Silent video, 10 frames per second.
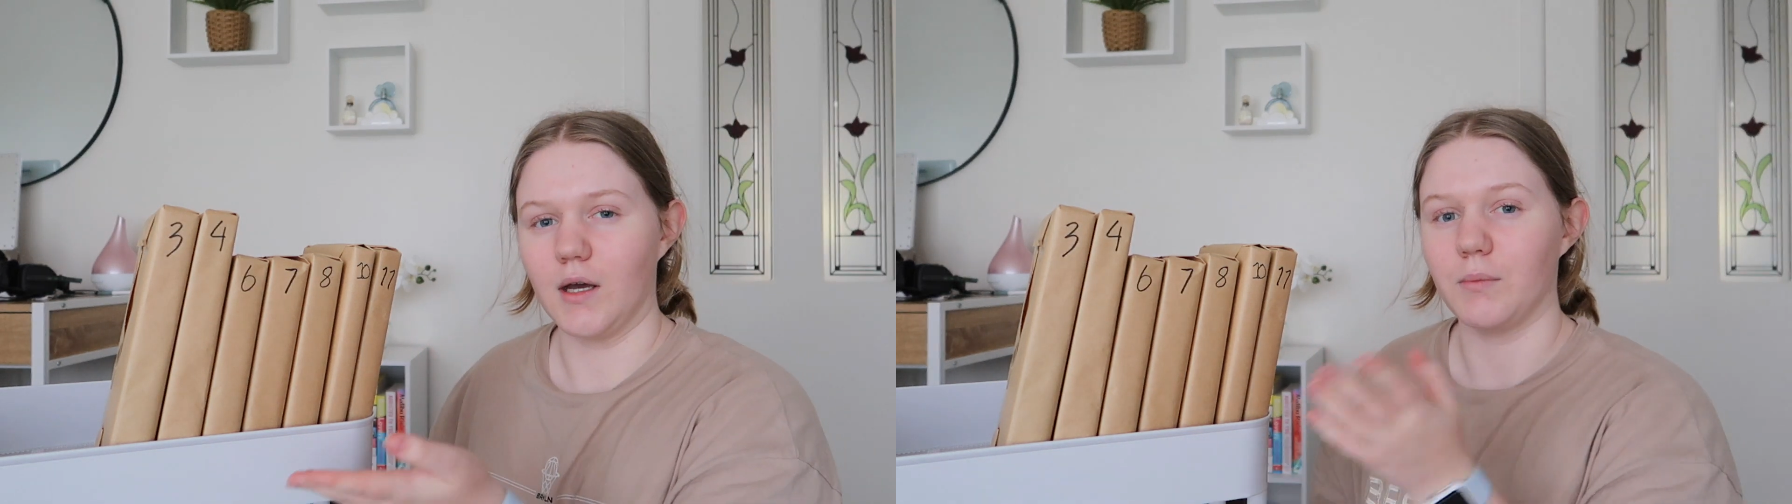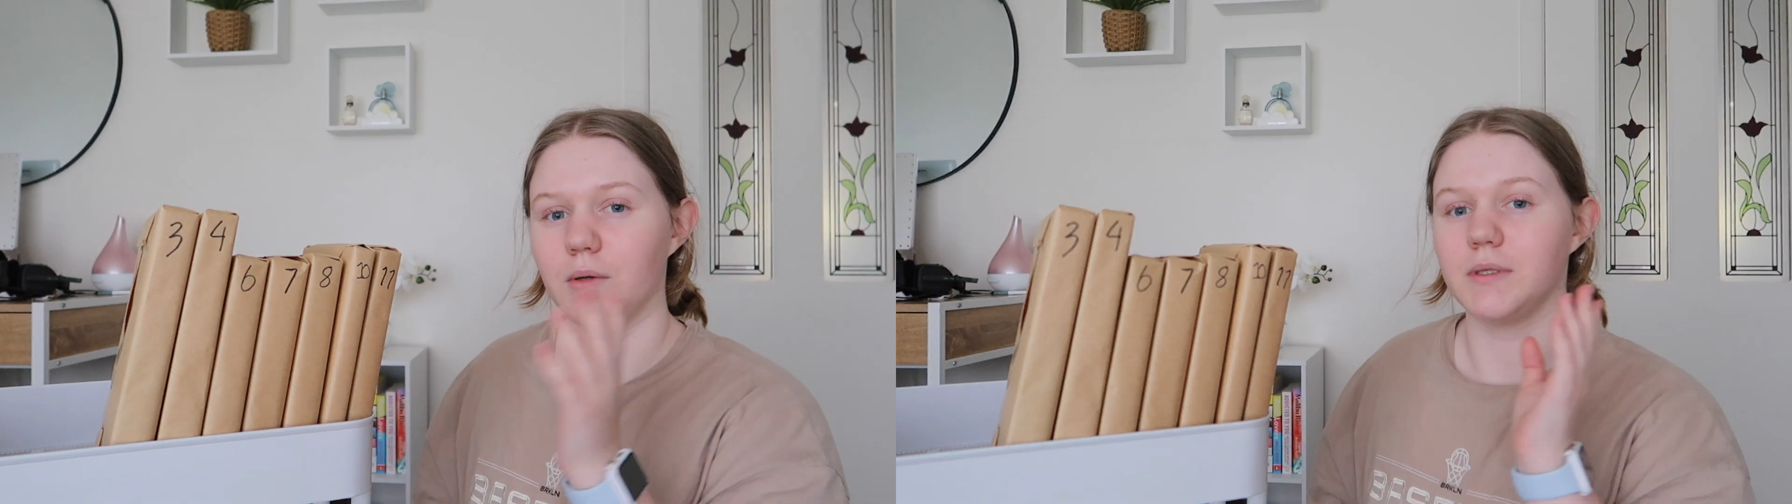
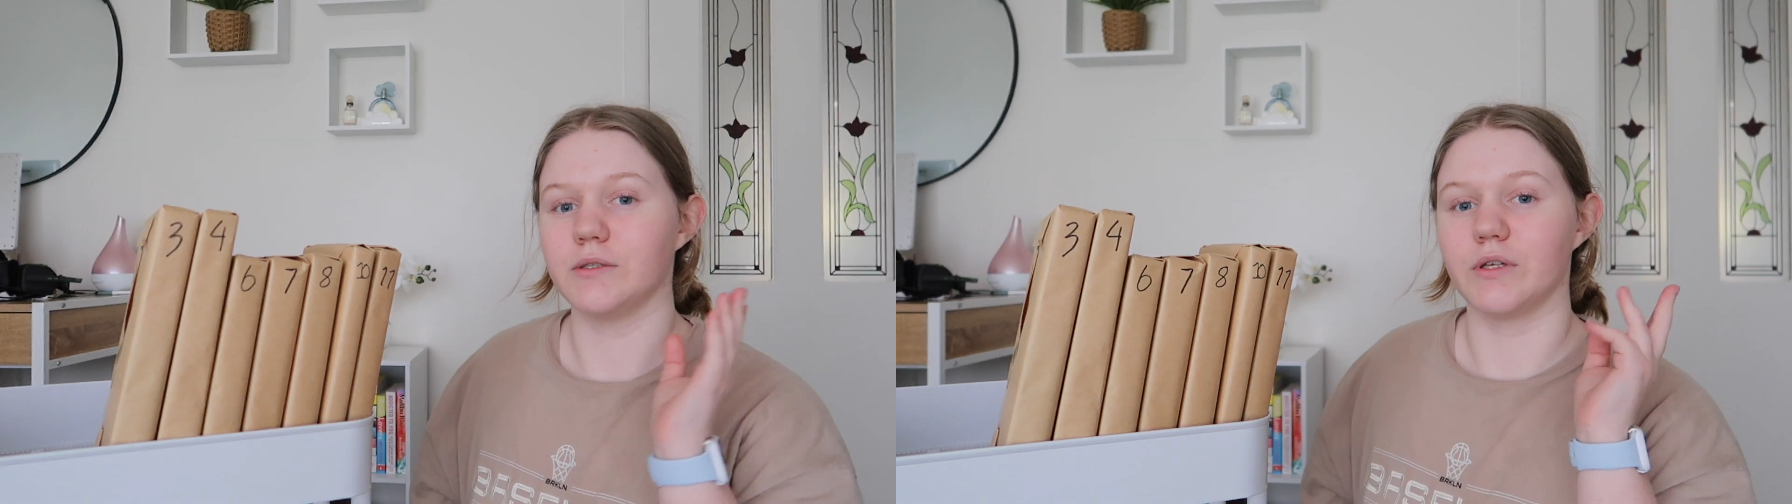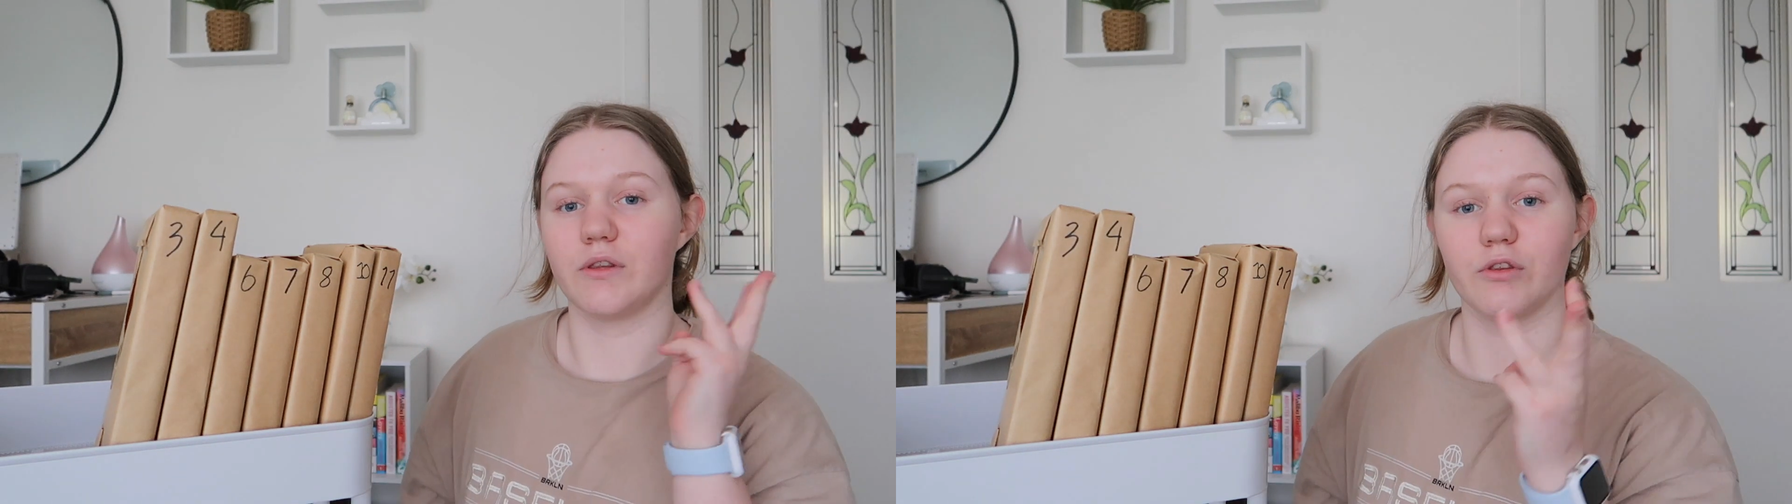I'm going to be
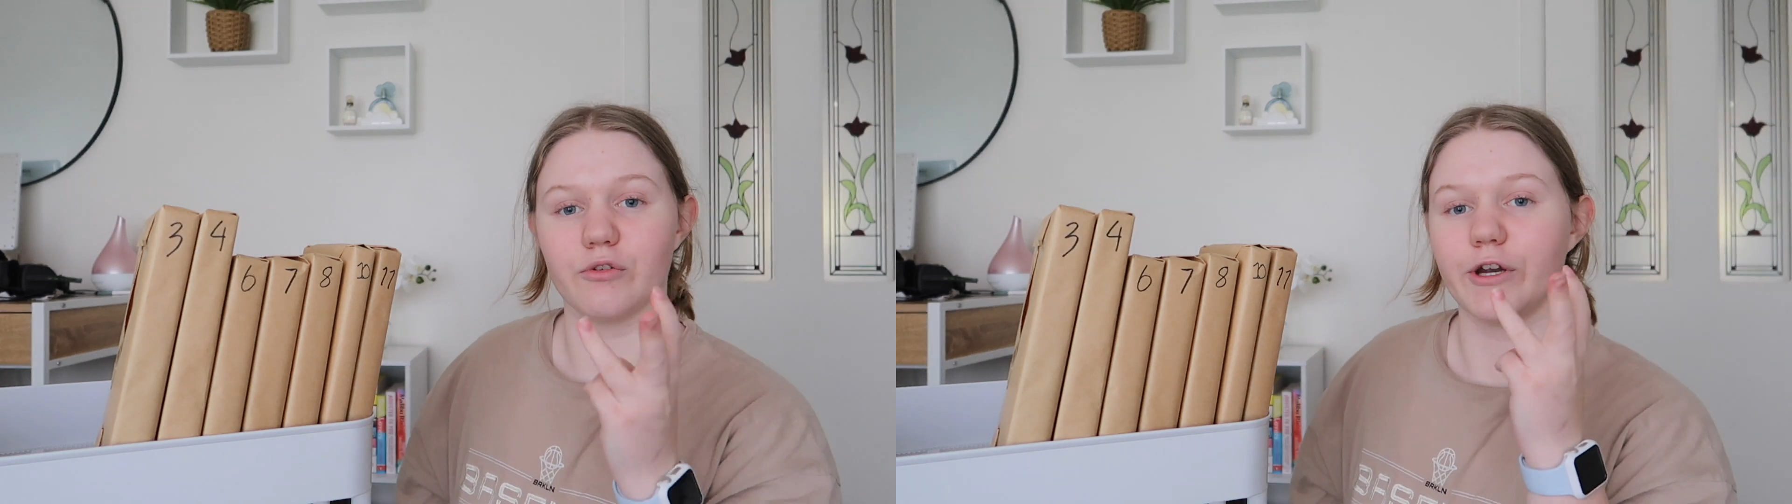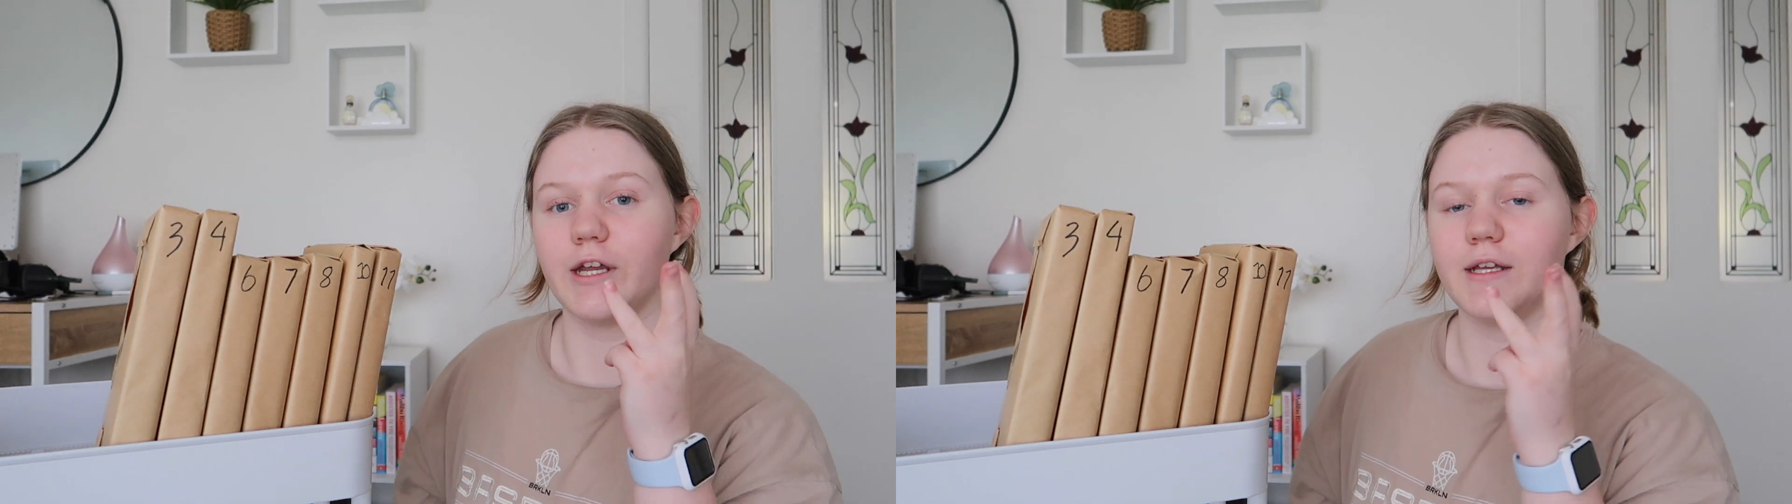doing
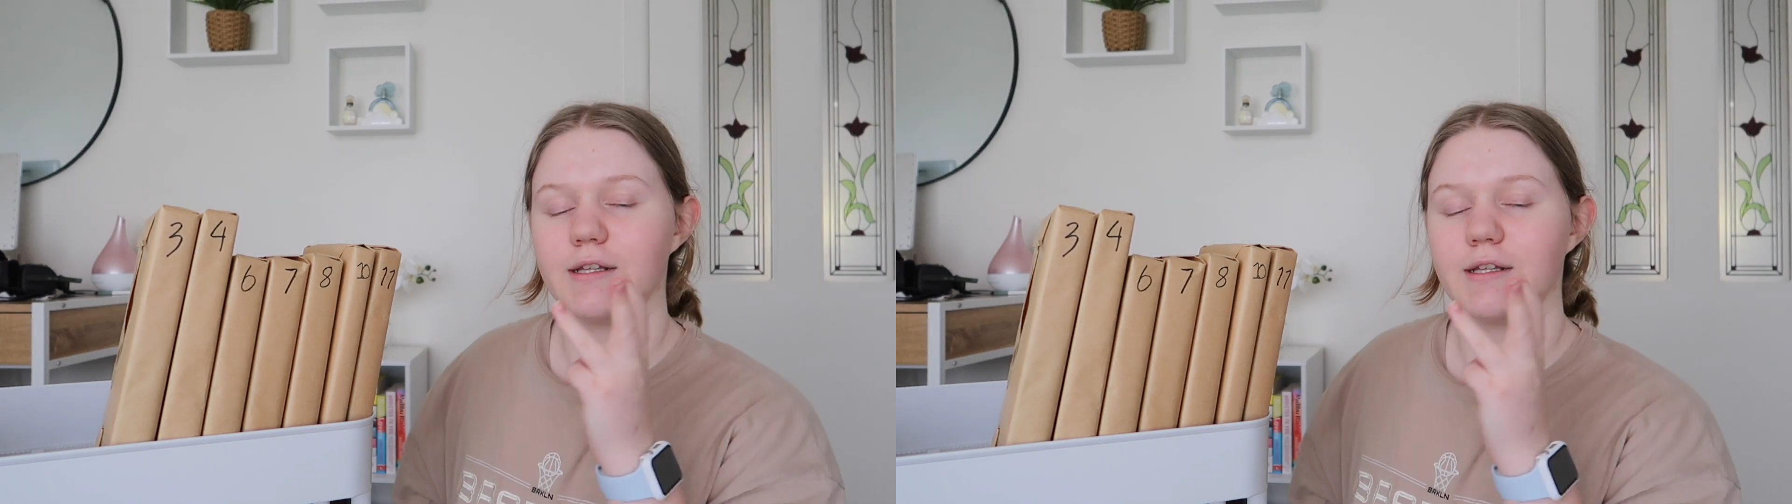3 in